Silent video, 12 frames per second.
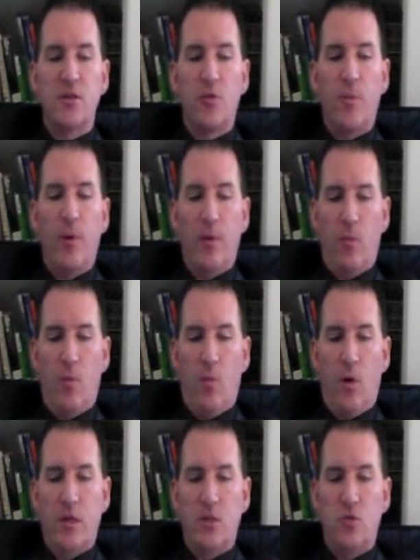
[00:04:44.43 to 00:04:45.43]

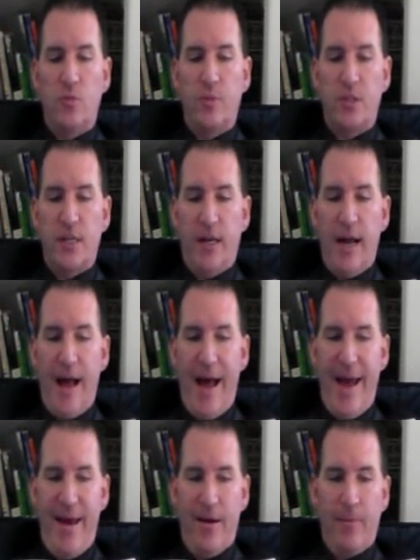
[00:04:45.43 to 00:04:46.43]
0.12%
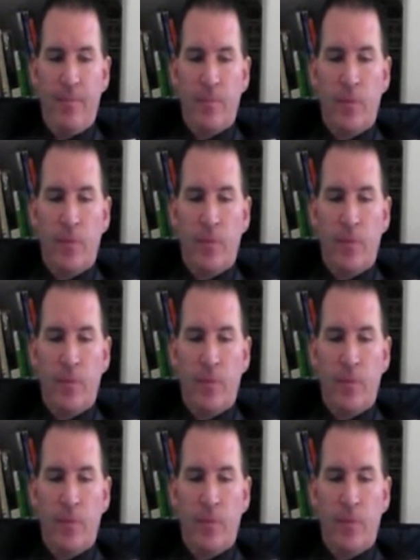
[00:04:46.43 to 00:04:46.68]
higher.